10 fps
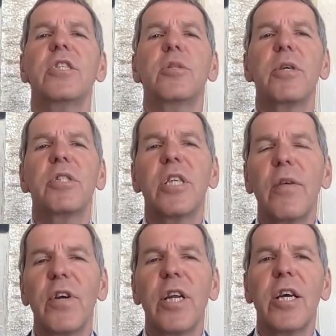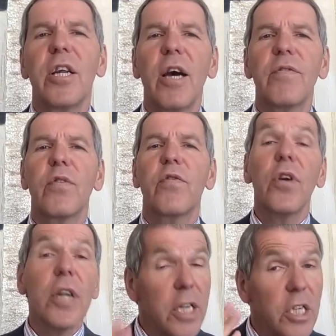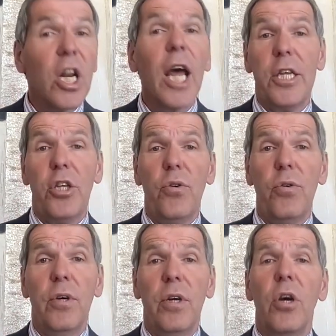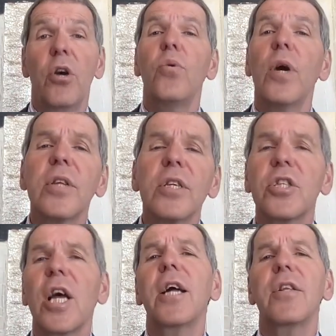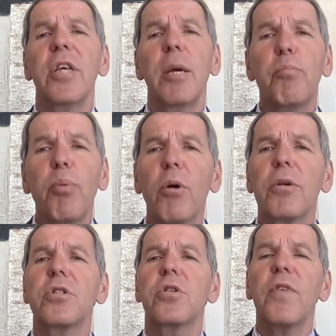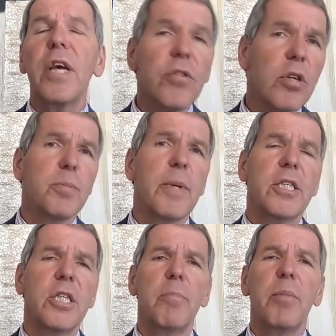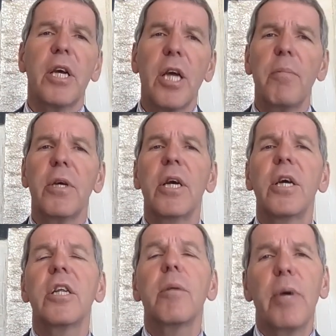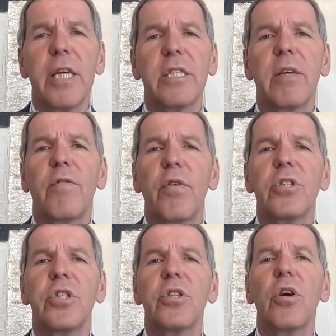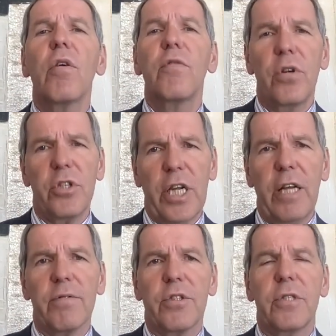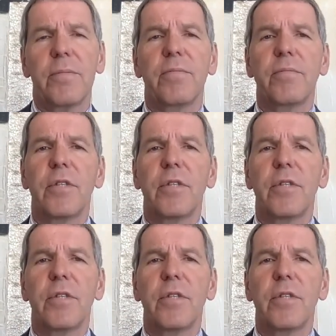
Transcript: is specifically crafted for leaders like you who understand the importance of introspection in becoming the best version of yourselves.